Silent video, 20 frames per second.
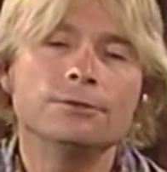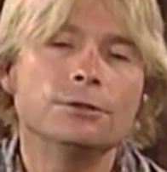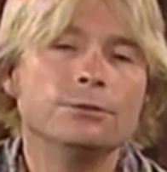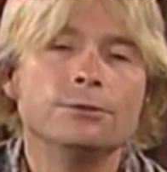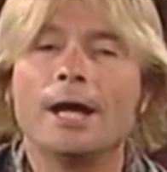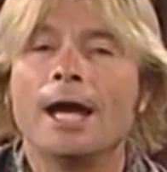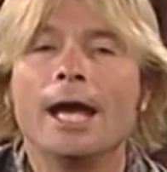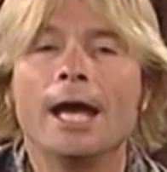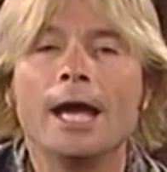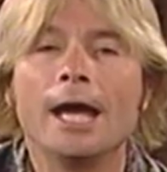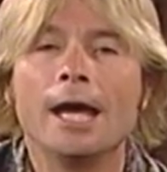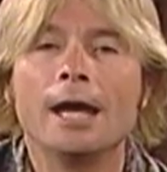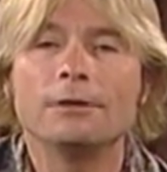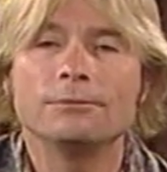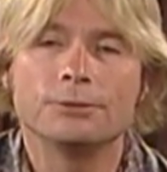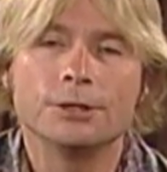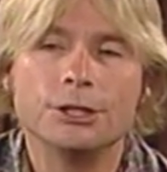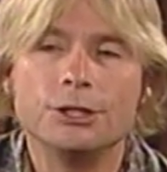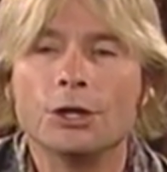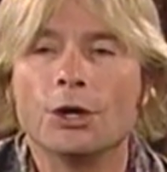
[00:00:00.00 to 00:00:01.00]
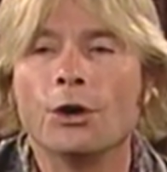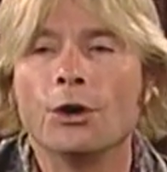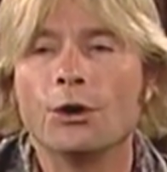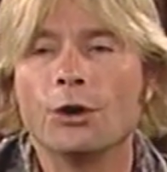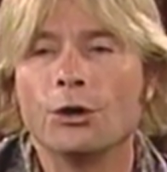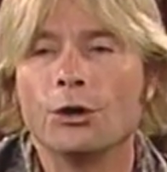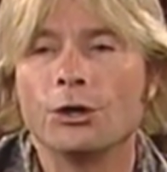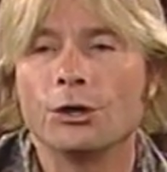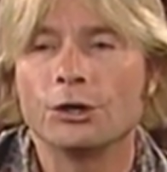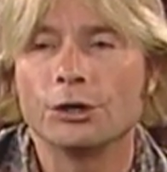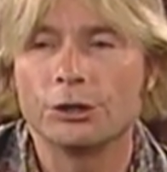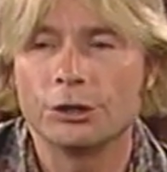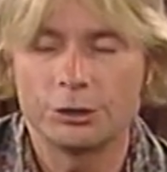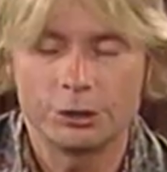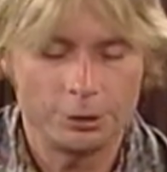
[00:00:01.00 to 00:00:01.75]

for every door.